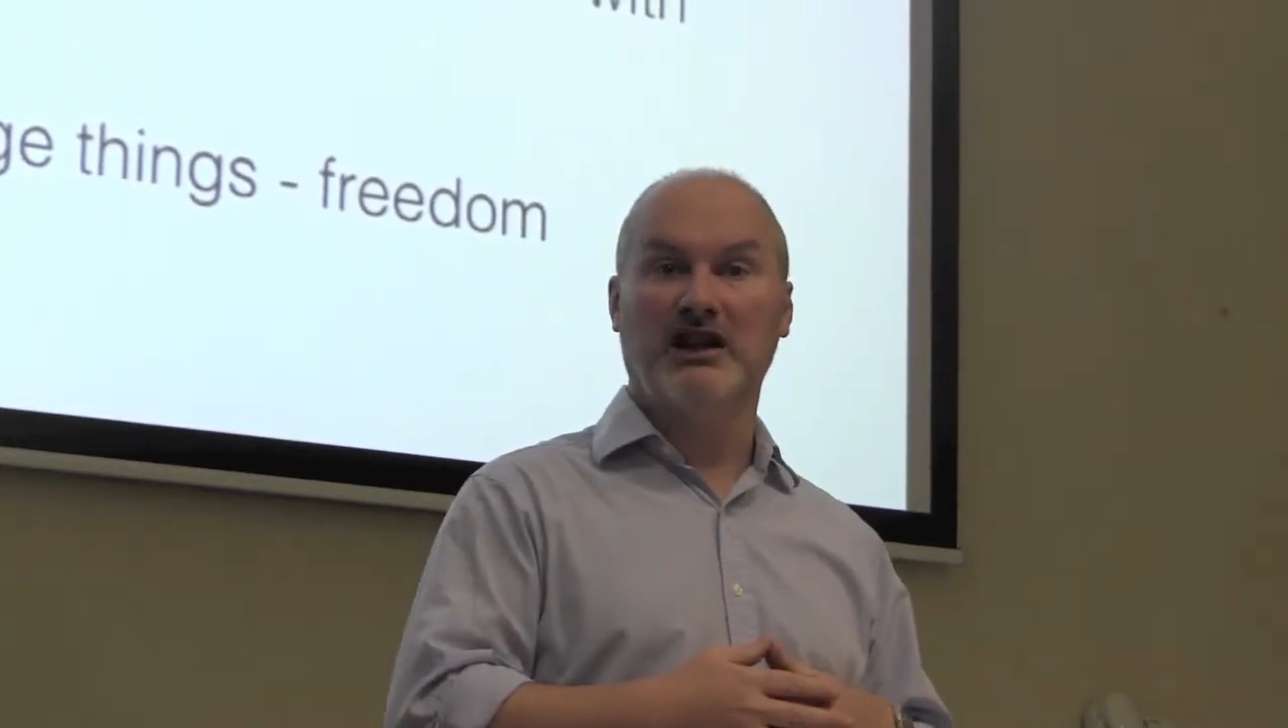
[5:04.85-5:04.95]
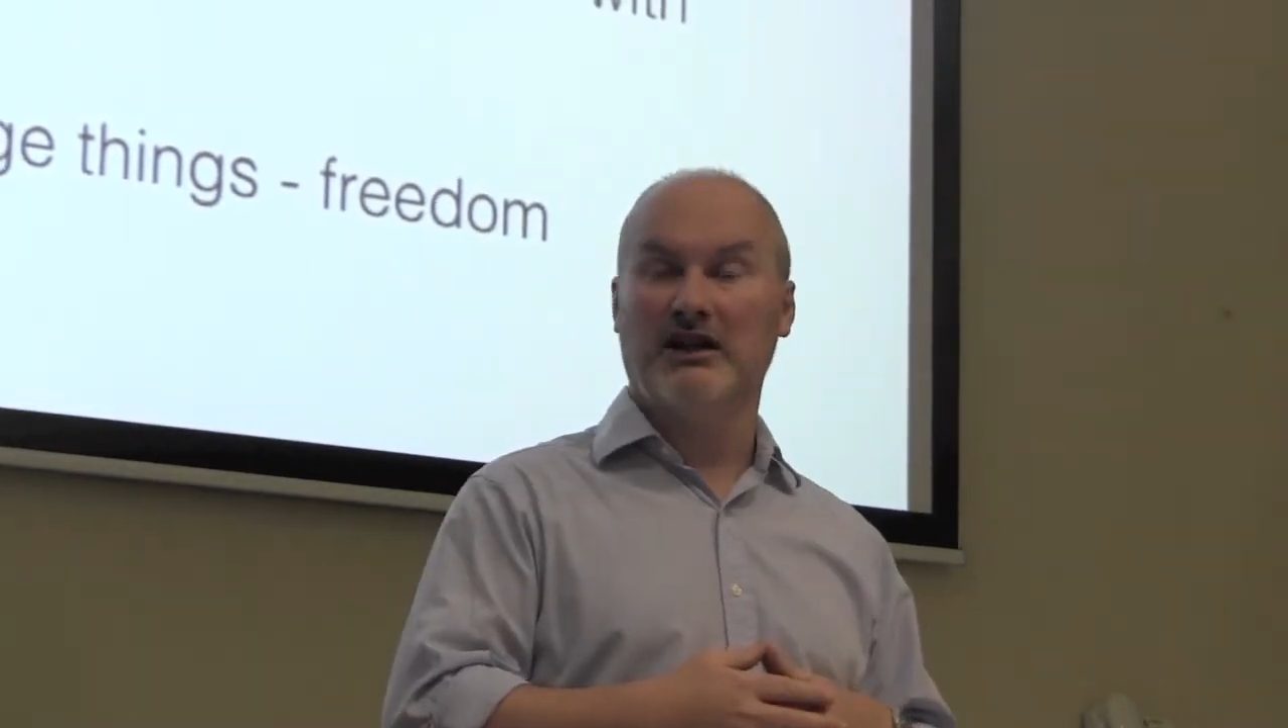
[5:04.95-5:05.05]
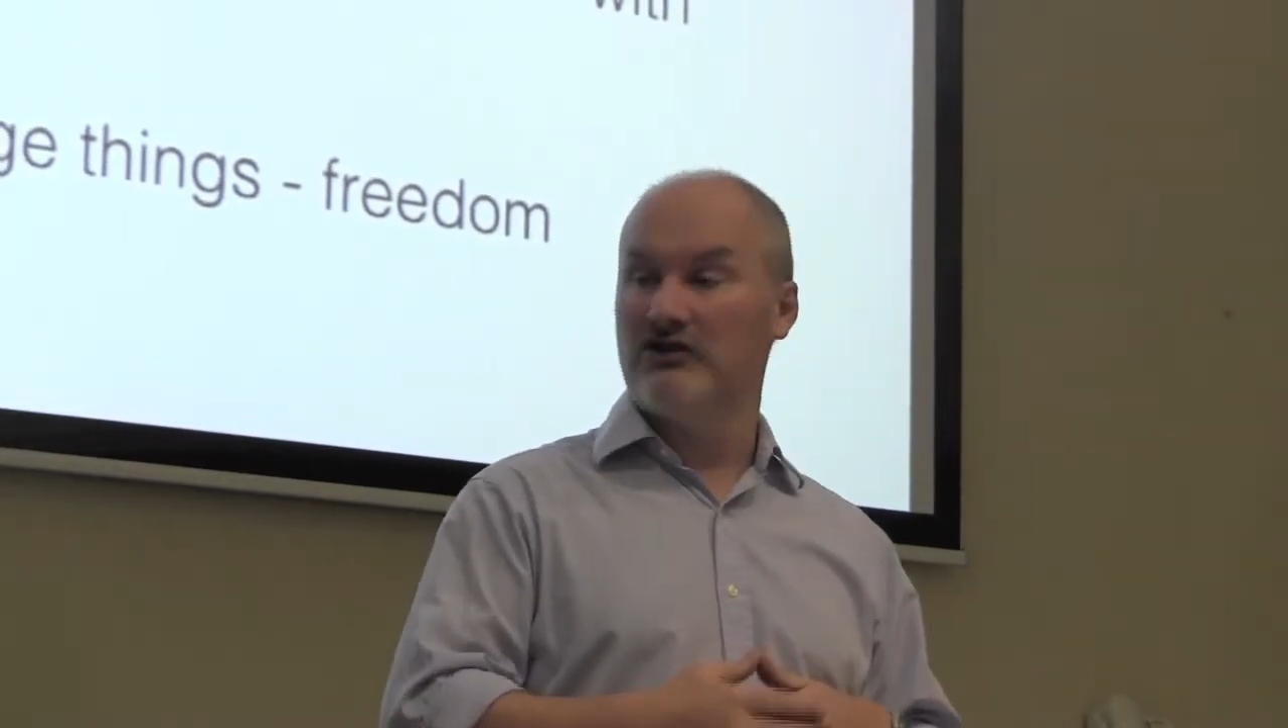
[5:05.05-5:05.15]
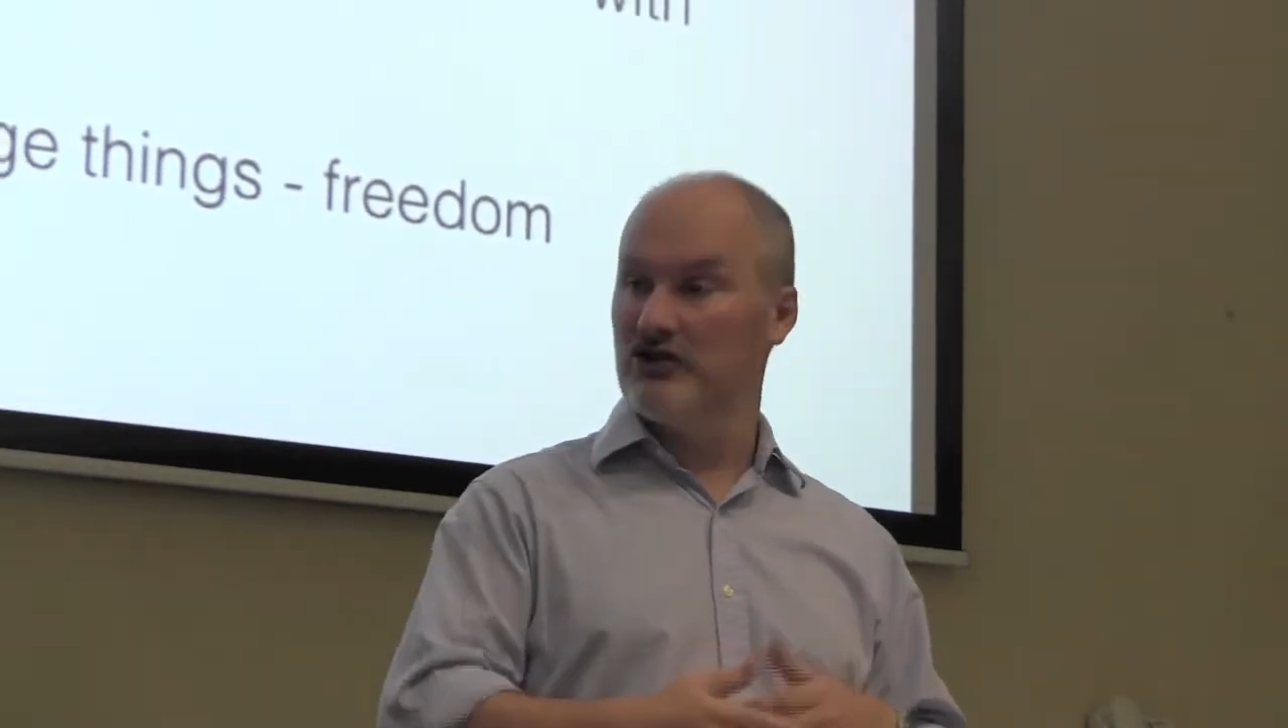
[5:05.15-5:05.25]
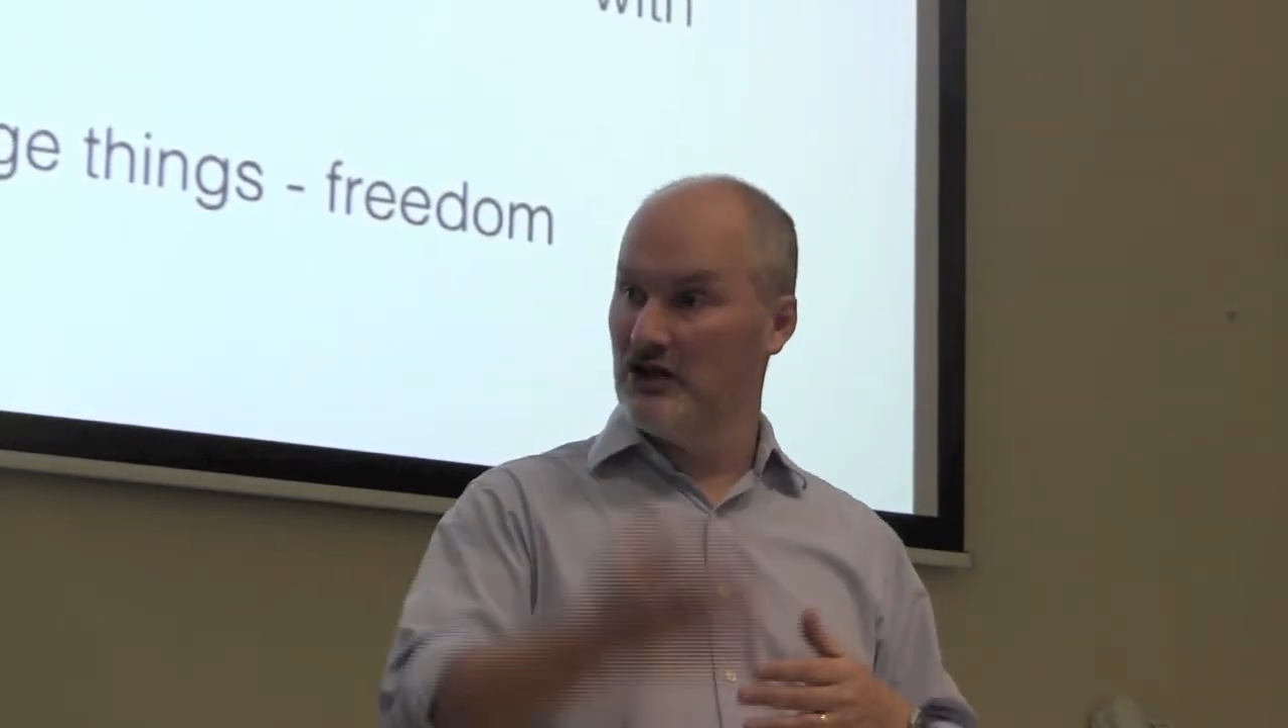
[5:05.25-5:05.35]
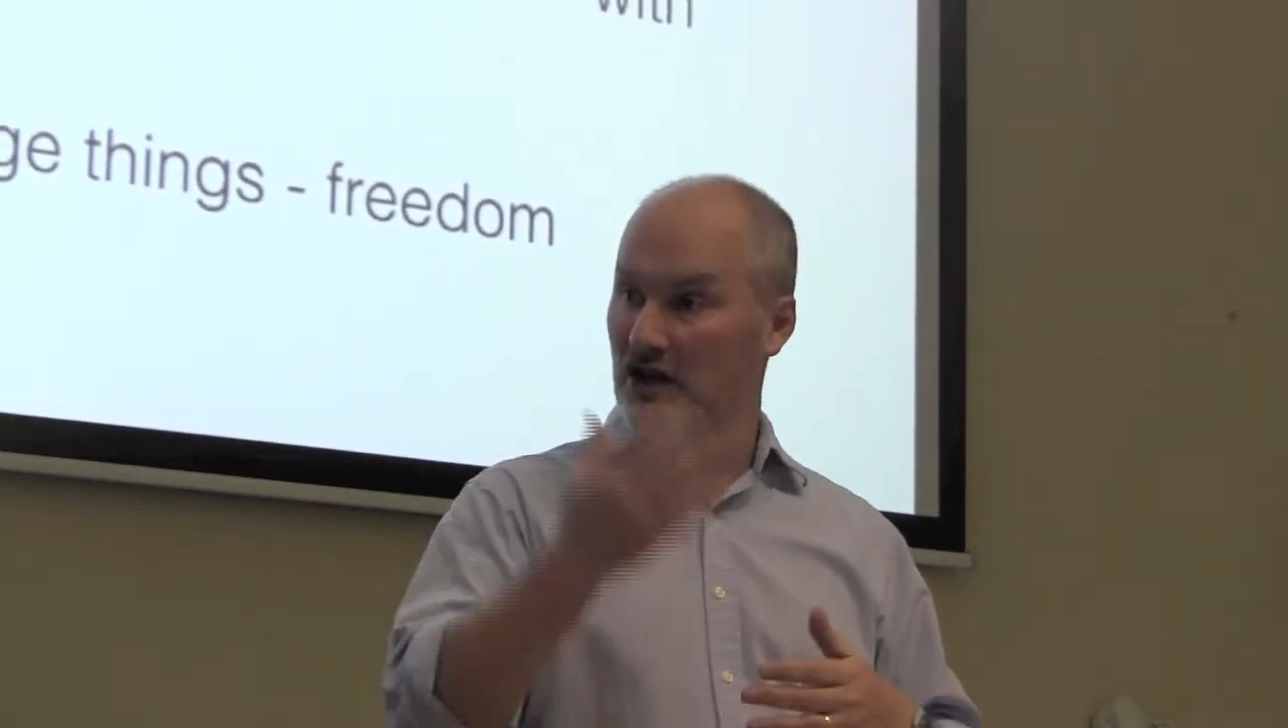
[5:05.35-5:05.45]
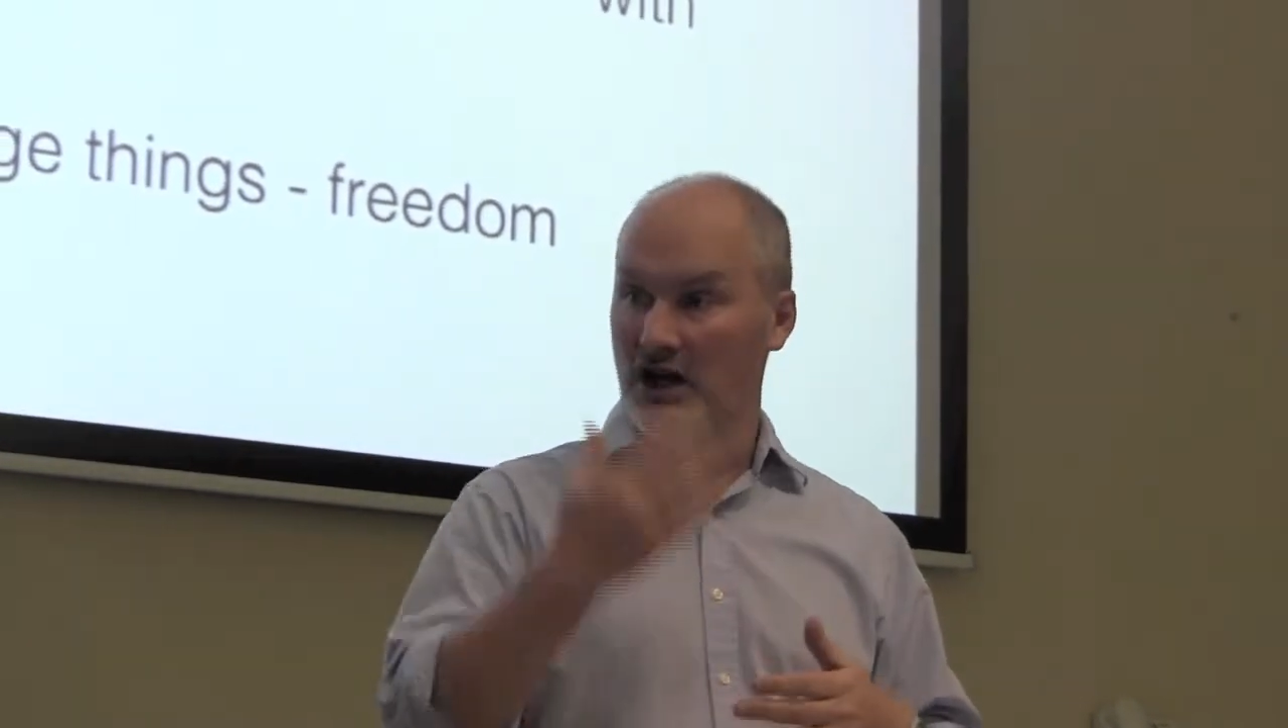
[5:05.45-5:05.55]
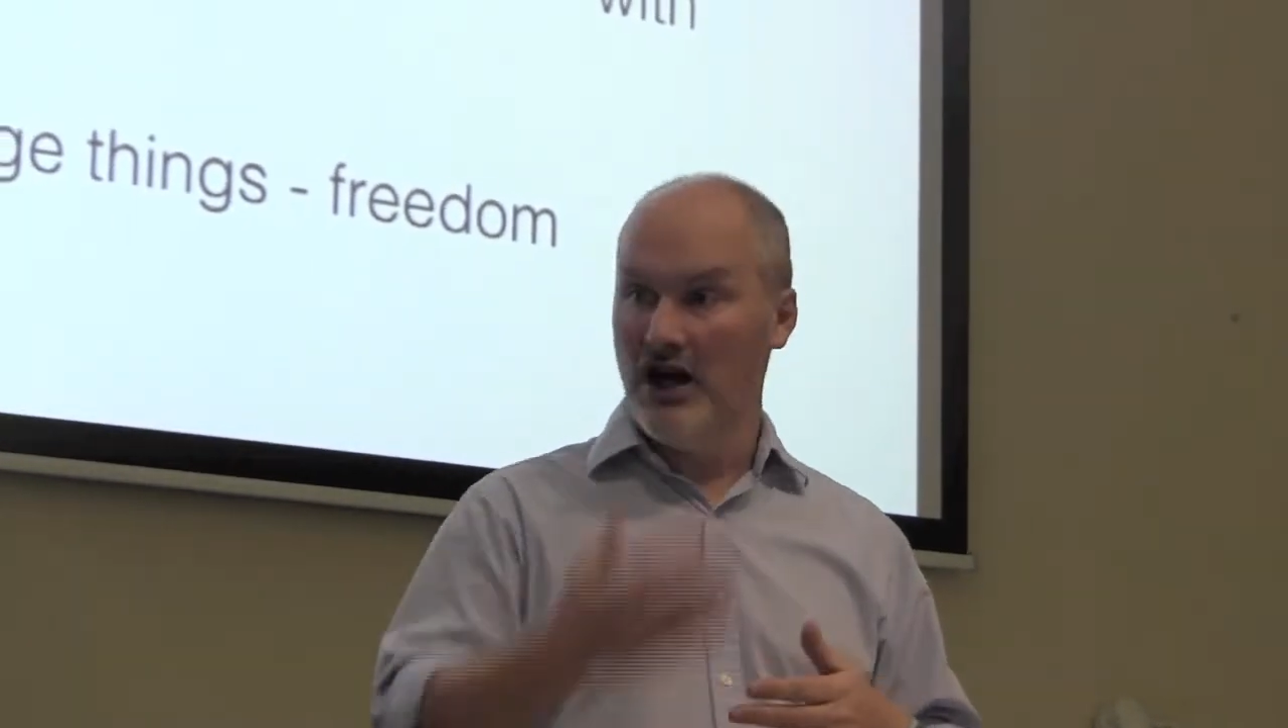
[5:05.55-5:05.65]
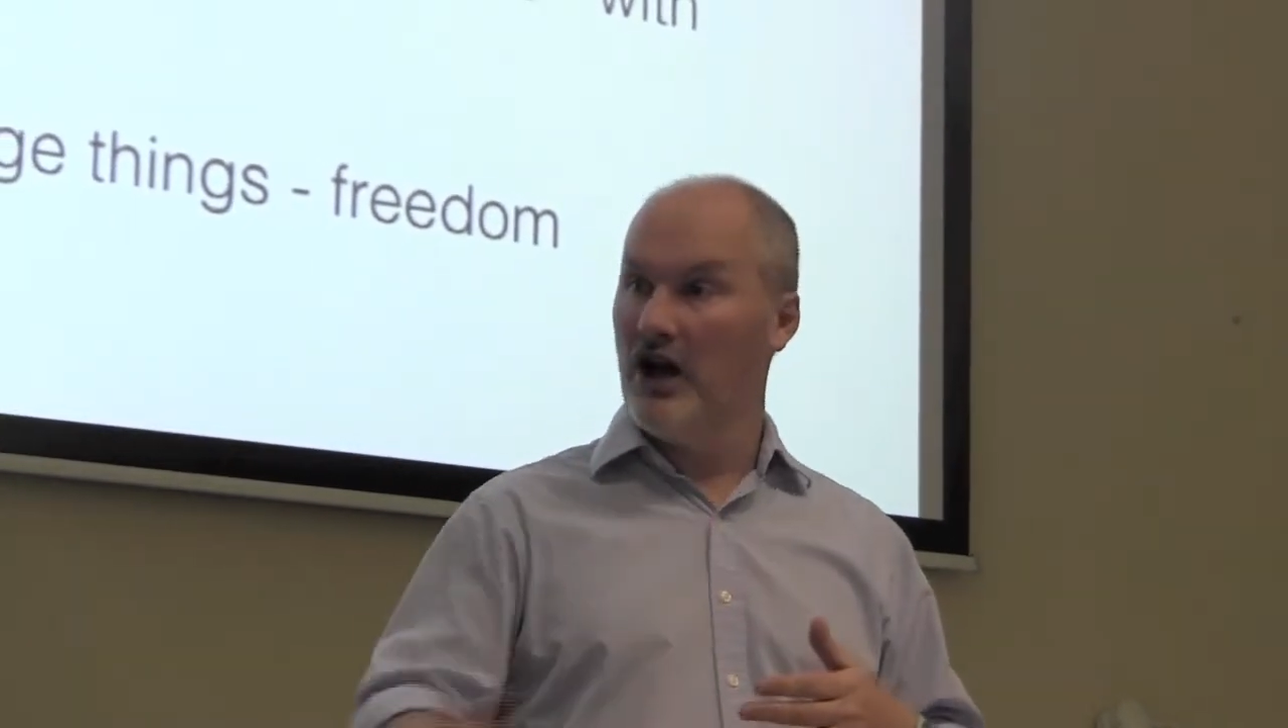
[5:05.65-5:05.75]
television